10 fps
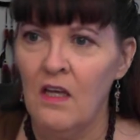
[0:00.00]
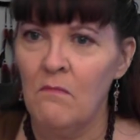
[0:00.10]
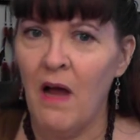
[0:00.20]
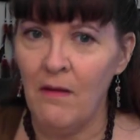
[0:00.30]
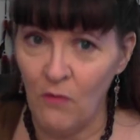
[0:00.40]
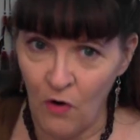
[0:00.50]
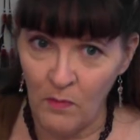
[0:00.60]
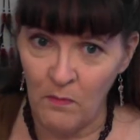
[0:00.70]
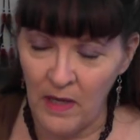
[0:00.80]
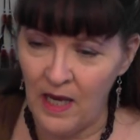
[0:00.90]
My
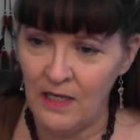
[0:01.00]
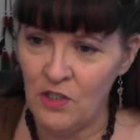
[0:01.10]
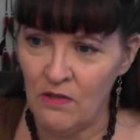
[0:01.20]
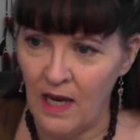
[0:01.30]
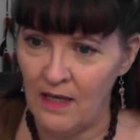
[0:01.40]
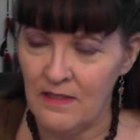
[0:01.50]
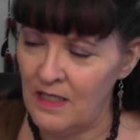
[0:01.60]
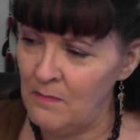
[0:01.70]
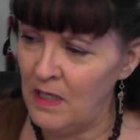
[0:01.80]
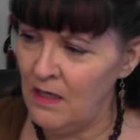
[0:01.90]
normal page, you can't see me?